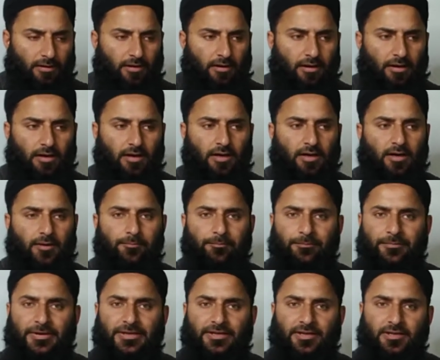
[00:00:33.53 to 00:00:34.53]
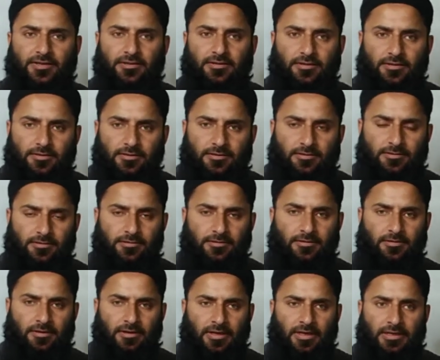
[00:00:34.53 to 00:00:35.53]
a mirror
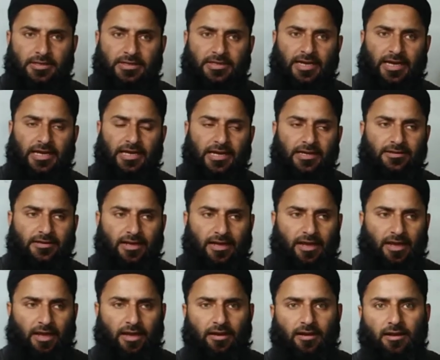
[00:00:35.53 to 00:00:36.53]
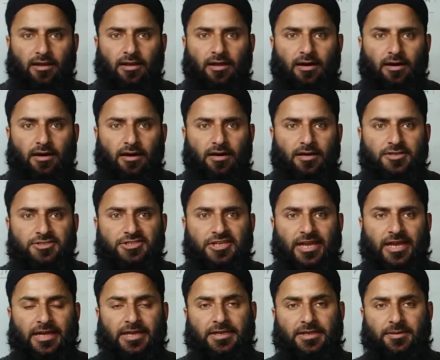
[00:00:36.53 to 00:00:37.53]
can enlarge
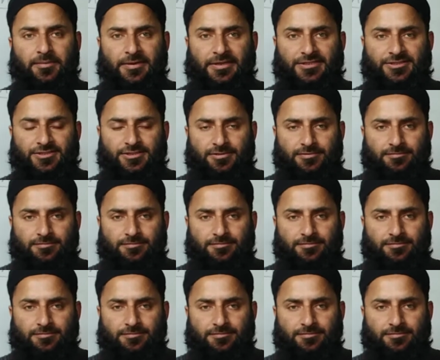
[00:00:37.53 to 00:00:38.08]
an image.